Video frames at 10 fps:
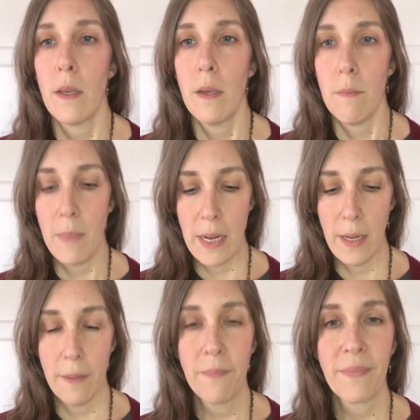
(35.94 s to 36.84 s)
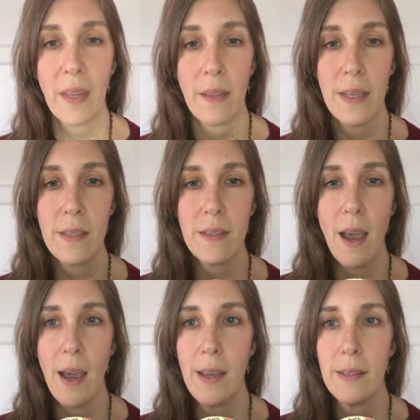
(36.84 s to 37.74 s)
Mini. This
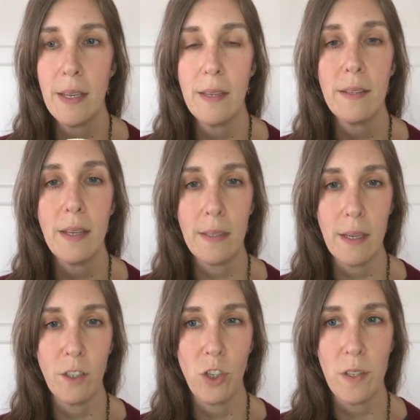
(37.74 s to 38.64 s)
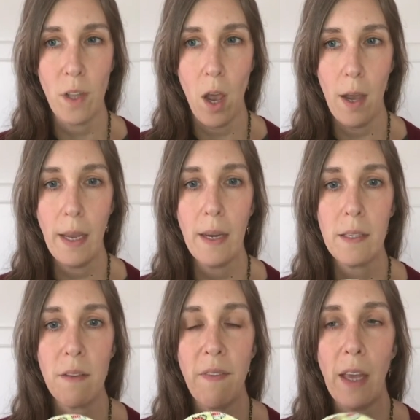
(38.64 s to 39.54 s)
size is 6 inches long and
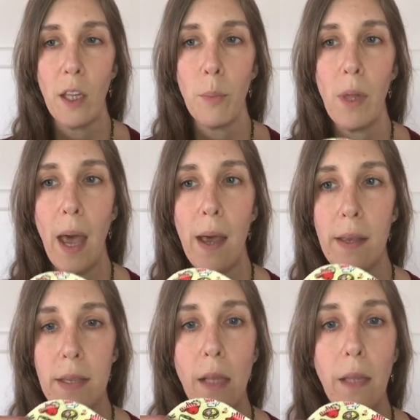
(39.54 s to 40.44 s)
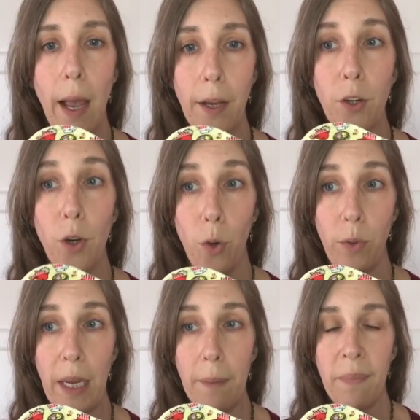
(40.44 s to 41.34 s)
is available as a liner
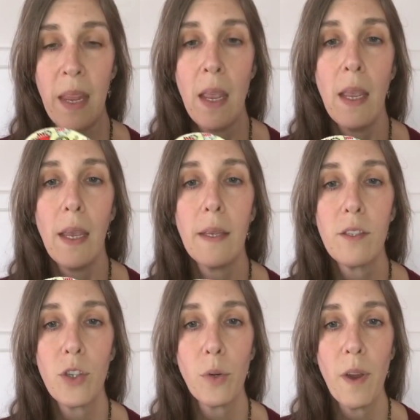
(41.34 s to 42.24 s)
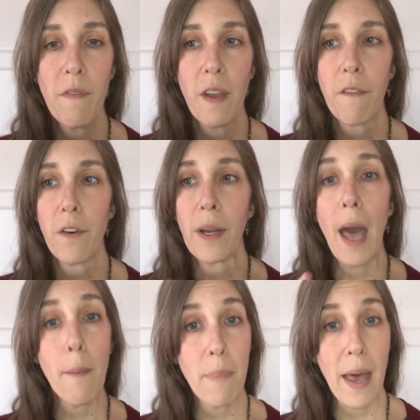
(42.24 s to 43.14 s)
only. It's terrific for
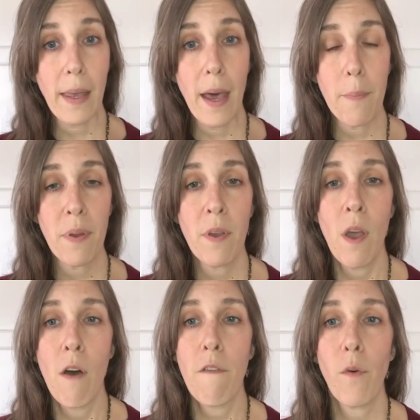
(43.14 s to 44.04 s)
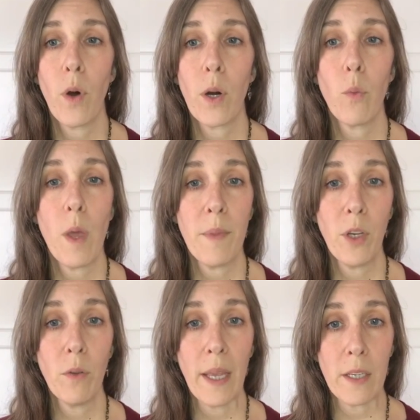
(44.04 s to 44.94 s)
cut back up, for women
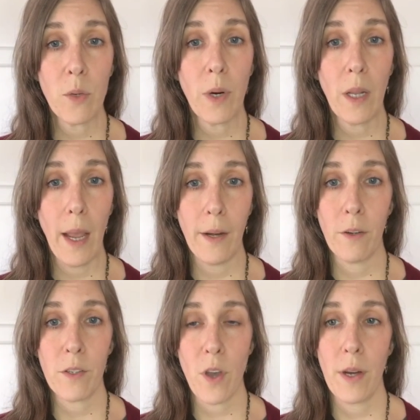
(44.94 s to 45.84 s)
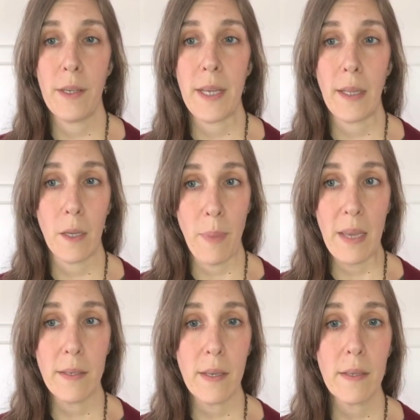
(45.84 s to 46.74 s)
who like to wear liners on a daily
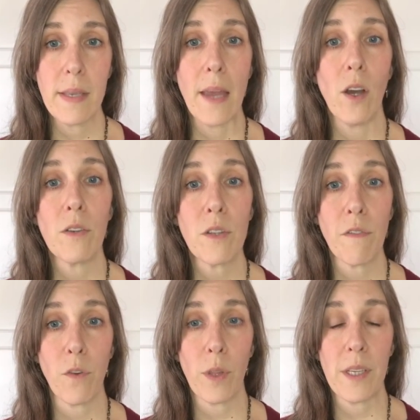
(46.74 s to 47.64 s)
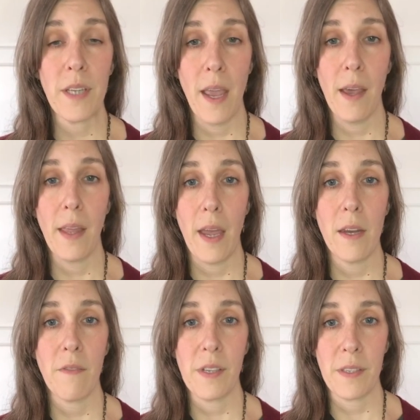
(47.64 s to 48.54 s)
basis, and also for the tail
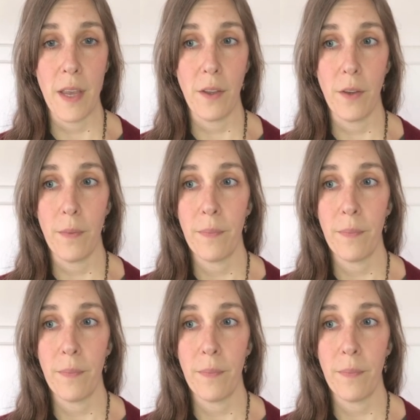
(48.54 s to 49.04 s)
end of a cycle